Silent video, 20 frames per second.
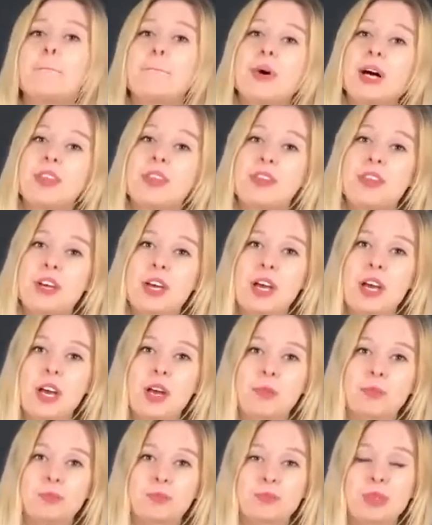But
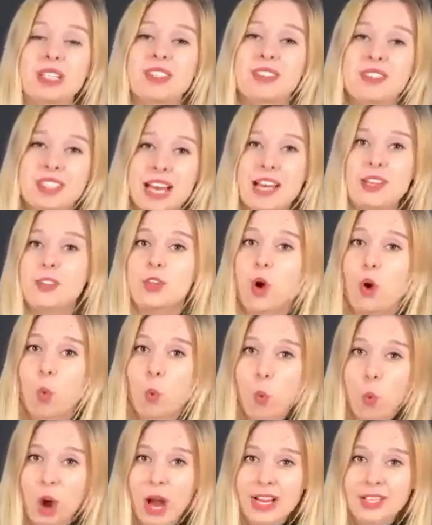the size
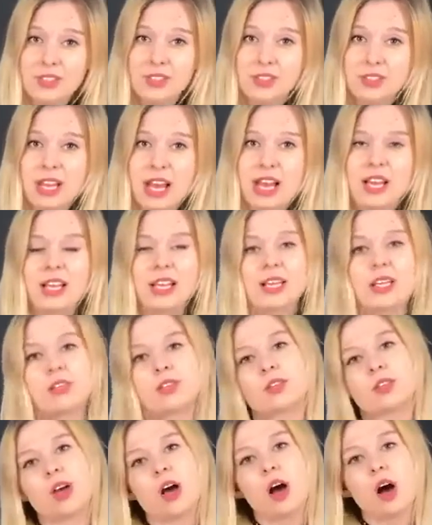of one cell
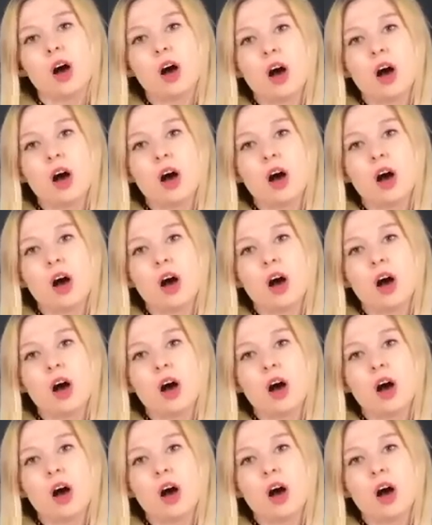is